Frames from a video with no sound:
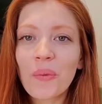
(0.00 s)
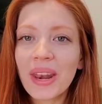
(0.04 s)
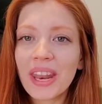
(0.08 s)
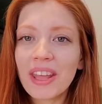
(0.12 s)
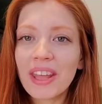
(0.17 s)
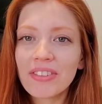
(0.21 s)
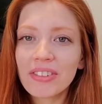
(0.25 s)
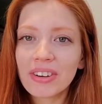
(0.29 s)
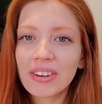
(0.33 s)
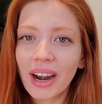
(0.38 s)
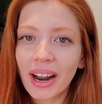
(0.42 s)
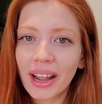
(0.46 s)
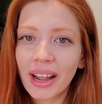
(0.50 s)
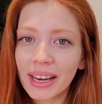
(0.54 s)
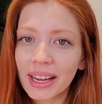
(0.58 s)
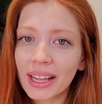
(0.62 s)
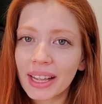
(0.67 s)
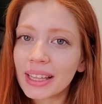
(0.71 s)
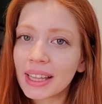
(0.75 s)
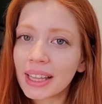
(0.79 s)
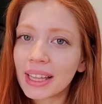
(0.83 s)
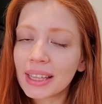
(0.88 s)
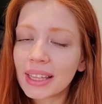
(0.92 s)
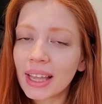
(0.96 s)
whenever I
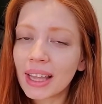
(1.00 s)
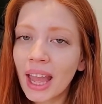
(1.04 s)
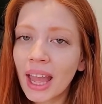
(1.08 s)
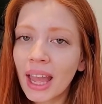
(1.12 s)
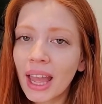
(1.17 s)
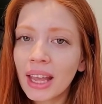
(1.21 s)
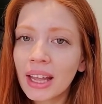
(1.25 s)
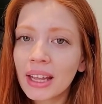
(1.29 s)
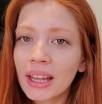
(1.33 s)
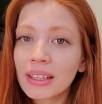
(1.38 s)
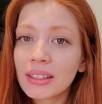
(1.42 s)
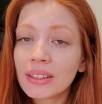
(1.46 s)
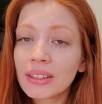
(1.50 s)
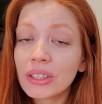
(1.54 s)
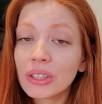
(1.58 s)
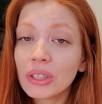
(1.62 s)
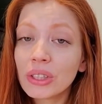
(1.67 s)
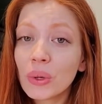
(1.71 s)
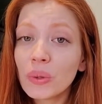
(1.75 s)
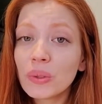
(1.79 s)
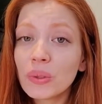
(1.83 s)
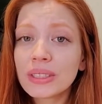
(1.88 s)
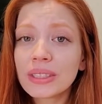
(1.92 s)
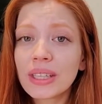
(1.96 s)
need it. The
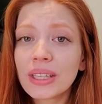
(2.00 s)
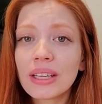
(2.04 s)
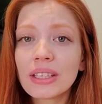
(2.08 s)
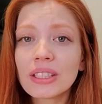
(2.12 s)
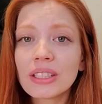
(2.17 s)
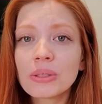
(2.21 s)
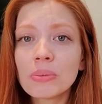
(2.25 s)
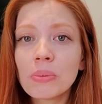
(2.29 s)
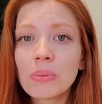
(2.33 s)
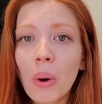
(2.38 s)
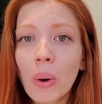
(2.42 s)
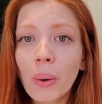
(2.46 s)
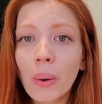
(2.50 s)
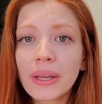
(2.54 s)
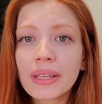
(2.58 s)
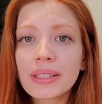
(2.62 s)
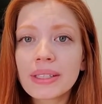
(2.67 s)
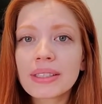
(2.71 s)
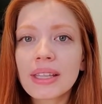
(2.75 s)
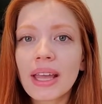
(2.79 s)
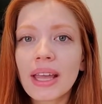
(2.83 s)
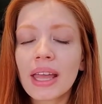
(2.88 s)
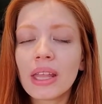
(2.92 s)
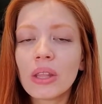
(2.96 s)
dough stays
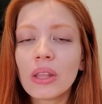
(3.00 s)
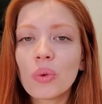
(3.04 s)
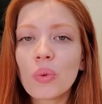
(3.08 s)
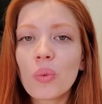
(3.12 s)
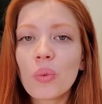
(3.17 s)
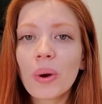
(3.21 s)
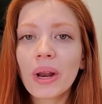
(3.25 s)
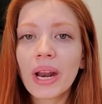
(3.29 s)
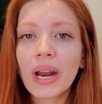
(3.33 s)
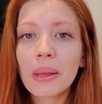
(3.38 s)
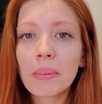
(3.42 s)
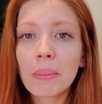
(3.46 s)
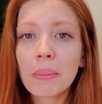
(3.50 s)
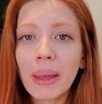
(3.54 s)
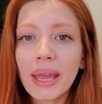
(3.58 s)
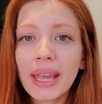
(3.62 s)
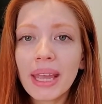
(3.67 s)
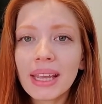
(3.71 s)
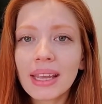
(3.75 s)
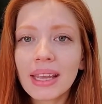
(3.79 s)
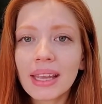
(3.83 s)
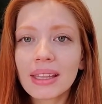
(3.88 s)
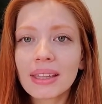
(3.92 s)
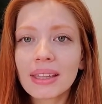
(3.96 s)
moist and when I bake